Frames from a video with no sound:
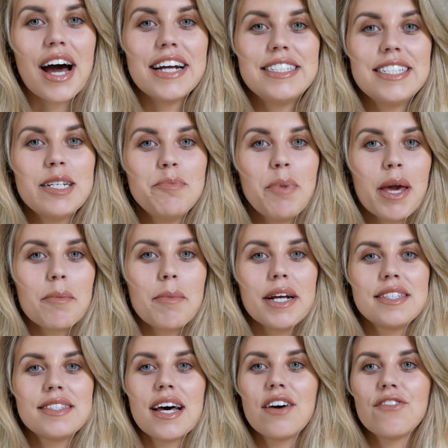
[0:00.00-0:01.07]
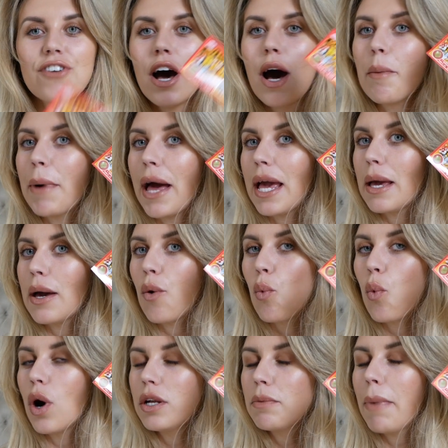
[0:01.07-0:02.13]
I did pick myself up a
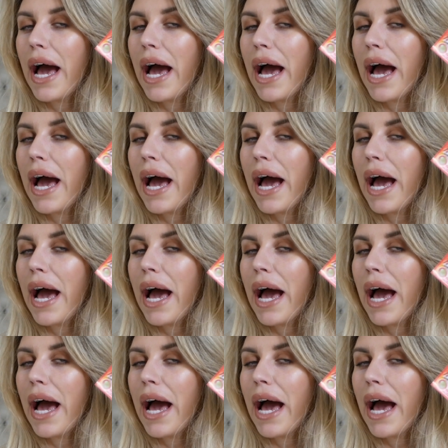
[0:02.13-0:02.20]
one